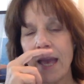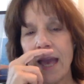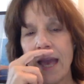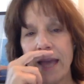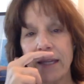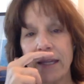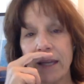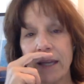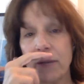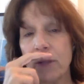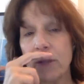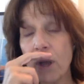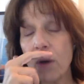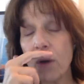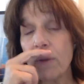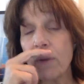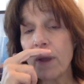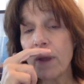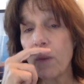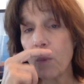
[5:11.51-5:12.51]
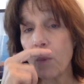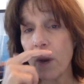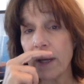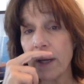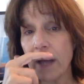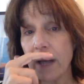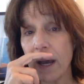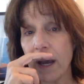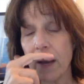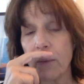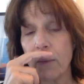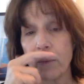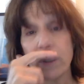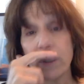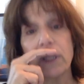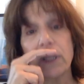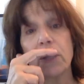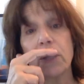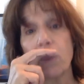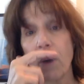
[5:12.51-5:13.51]
And I know that what I
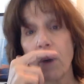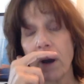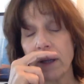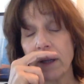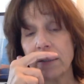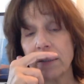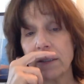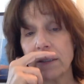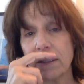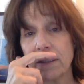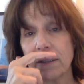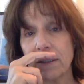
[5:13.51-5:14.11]
really want